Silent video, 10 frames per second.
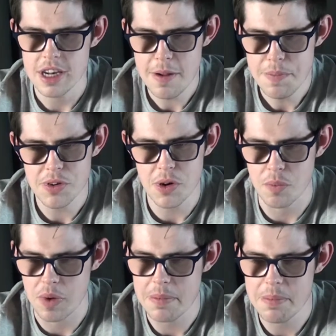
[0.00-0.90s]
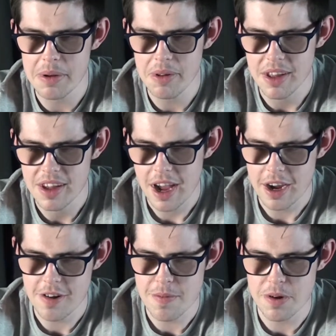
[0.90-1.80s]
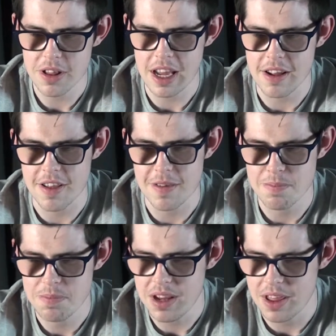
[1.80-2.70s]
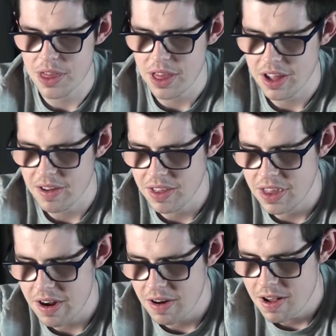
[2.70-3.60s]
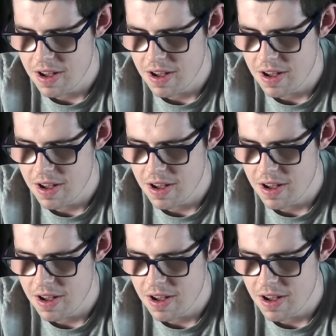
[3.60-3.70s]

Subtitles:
Did I build a windmill? I could just put like a spinny thing on there.